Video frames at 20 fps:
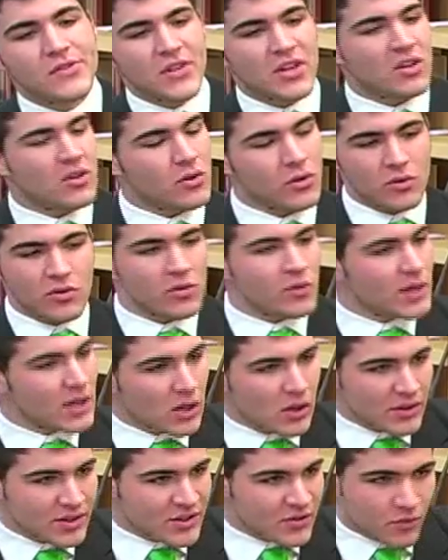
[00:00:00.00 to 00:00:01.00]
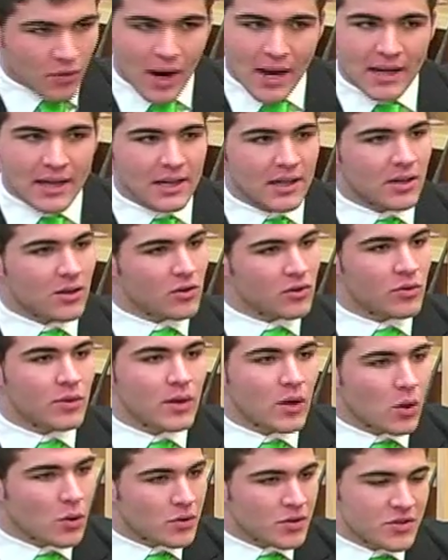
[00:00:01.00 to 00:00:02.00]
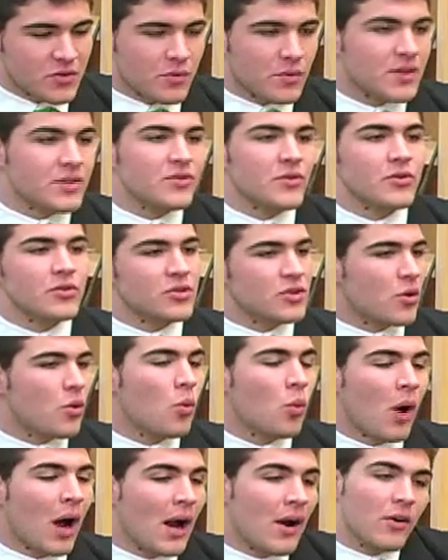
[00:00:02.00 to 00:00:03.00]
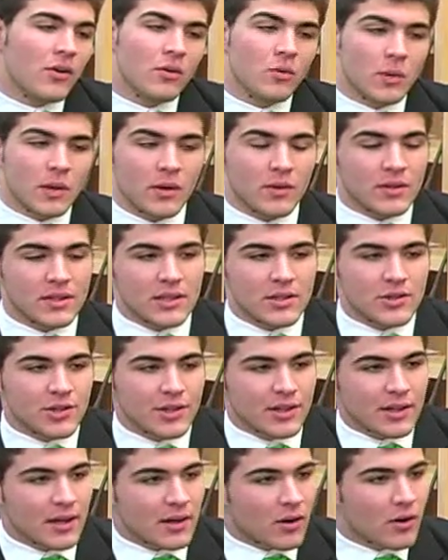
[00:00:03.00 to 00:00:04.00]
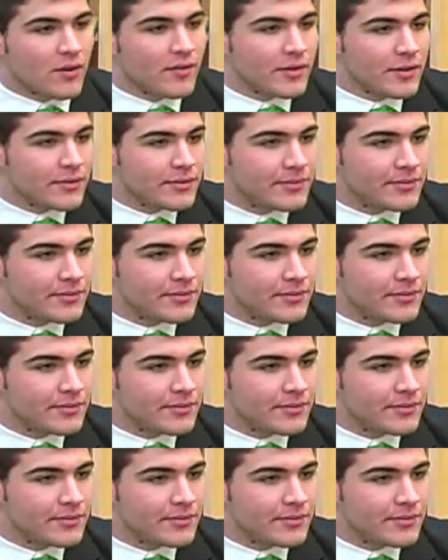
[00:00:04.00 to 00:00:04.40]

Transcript: So you're doing all this writing, you're doing all this research. Why are you here teaching at Harvard?